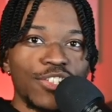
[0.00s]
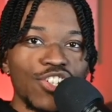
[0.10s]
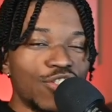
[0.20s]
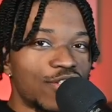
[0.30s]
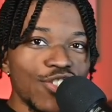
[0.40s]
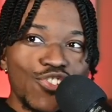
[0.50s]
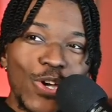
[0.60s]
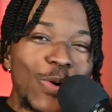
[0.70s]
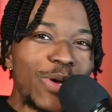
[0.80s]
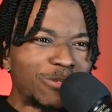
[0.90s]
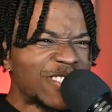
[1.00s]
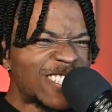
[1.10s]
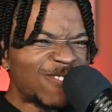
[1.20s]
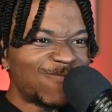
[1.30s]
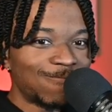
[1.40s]
Just, just do it, bro.
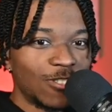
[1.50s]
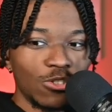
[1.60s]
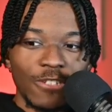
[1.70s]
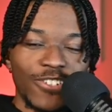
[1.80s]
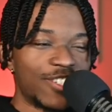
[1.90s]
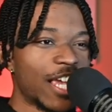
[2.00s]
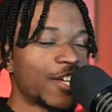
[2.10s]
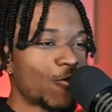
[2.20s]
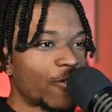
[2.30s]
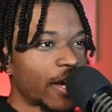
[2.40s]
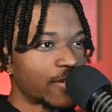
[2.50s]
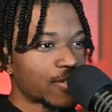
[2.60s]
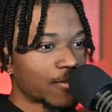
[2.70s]
Just do it for the sake of your fans.